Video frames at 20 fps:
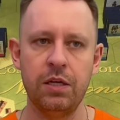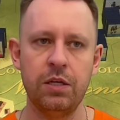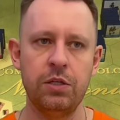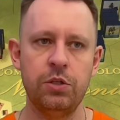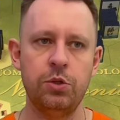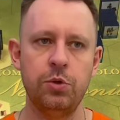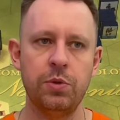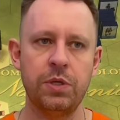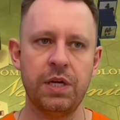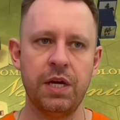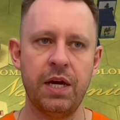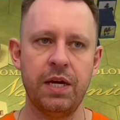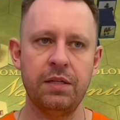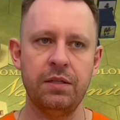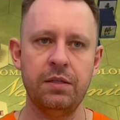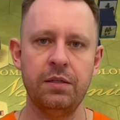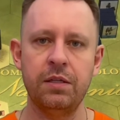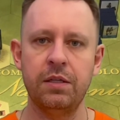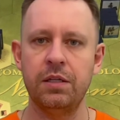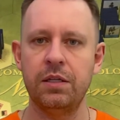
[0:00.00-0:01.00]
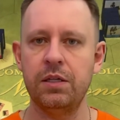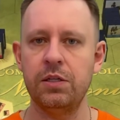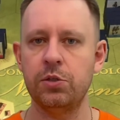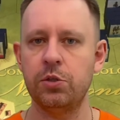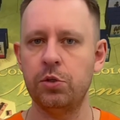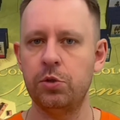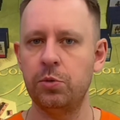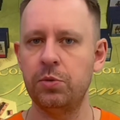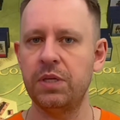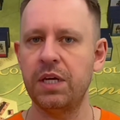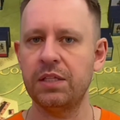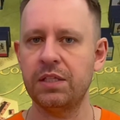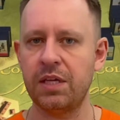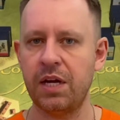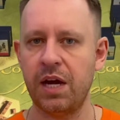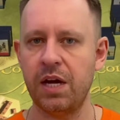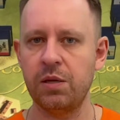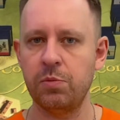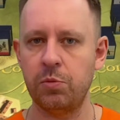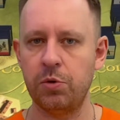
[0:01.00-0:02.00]
You can include a
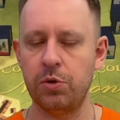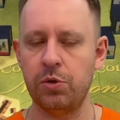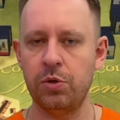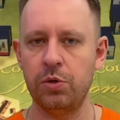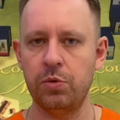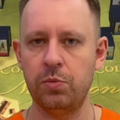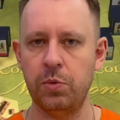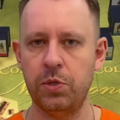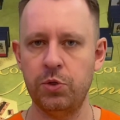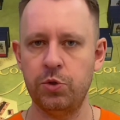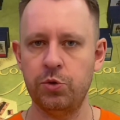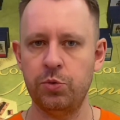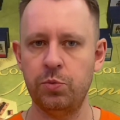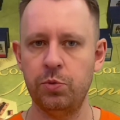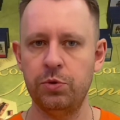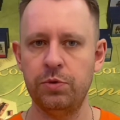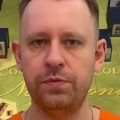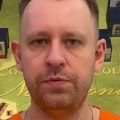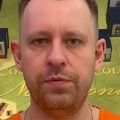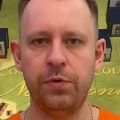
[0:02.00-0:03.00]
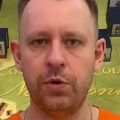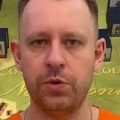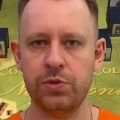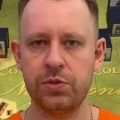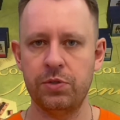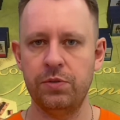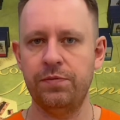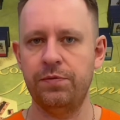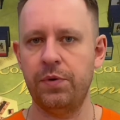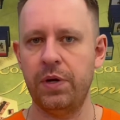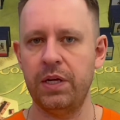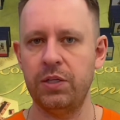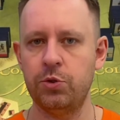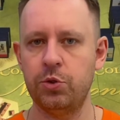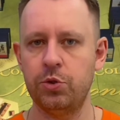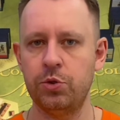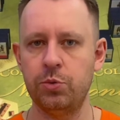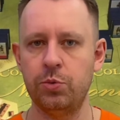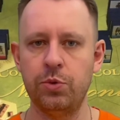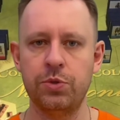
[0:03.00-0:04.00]
timer which would force the
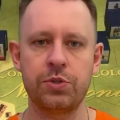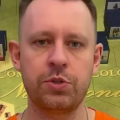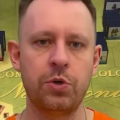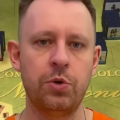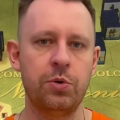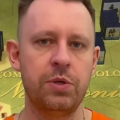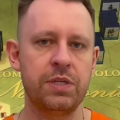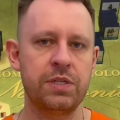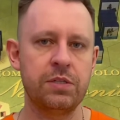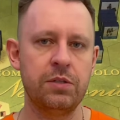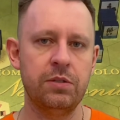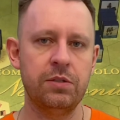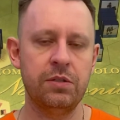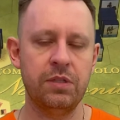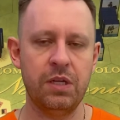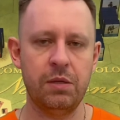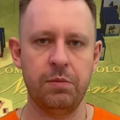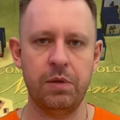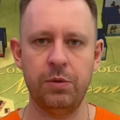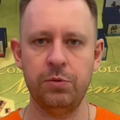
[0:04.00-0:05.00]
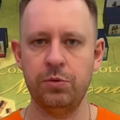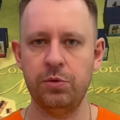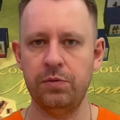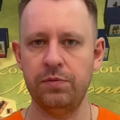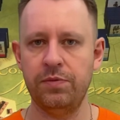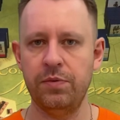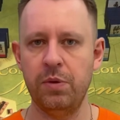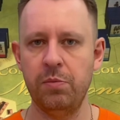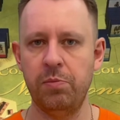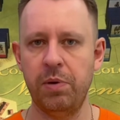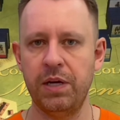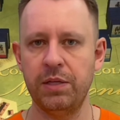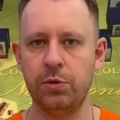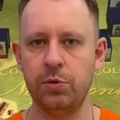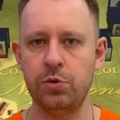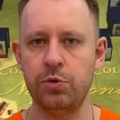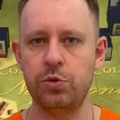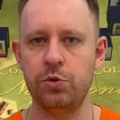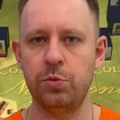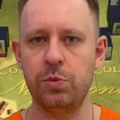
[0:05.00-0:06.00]
French to score a certain amount of
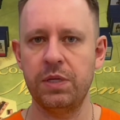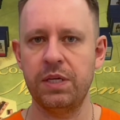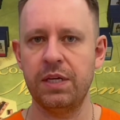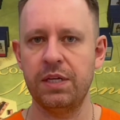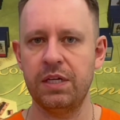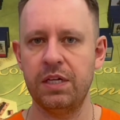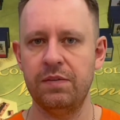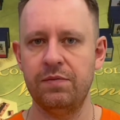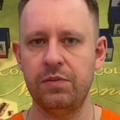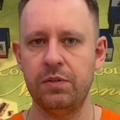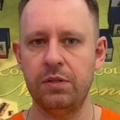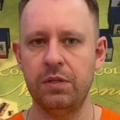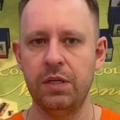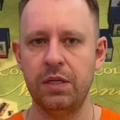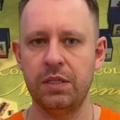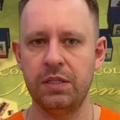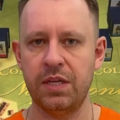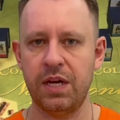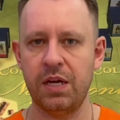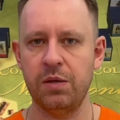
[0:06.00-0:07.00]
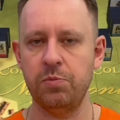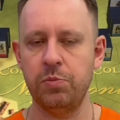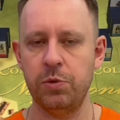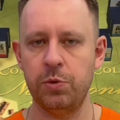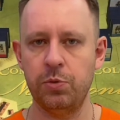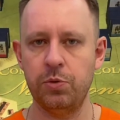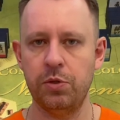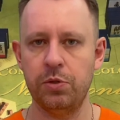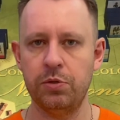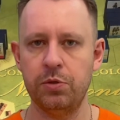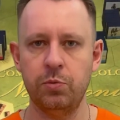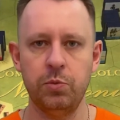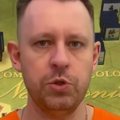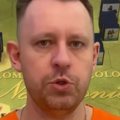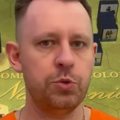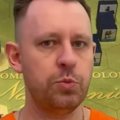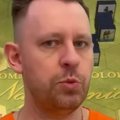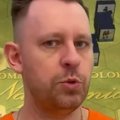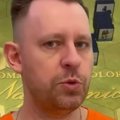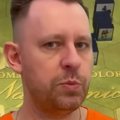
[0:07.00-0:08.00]
banners during a given time period,
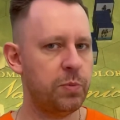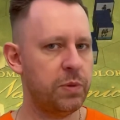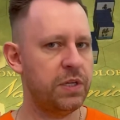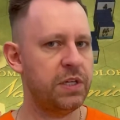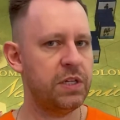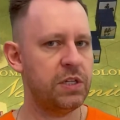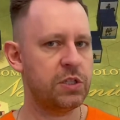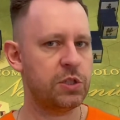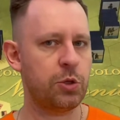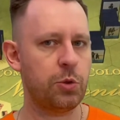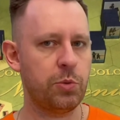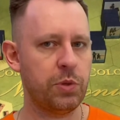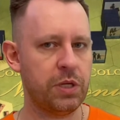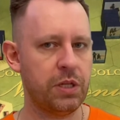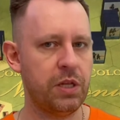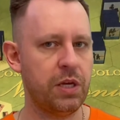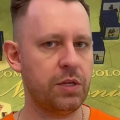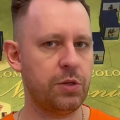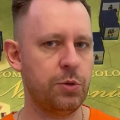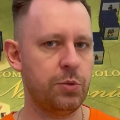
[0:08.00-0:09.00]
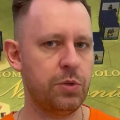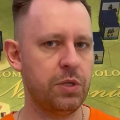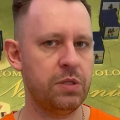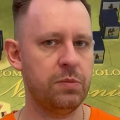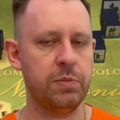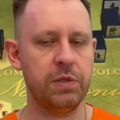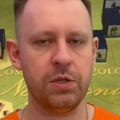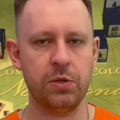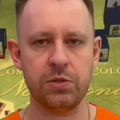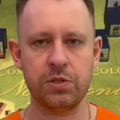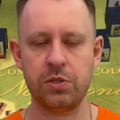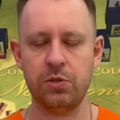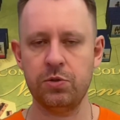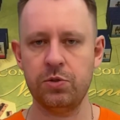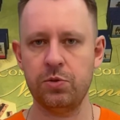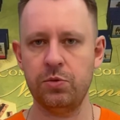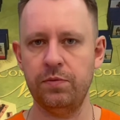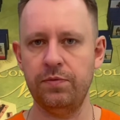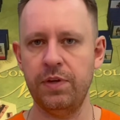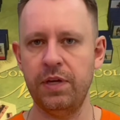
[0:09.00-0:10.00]
which would be historically accurate because
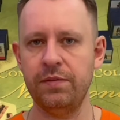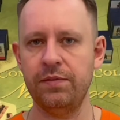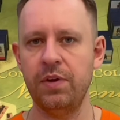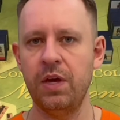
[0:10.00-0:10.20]
Ossufiev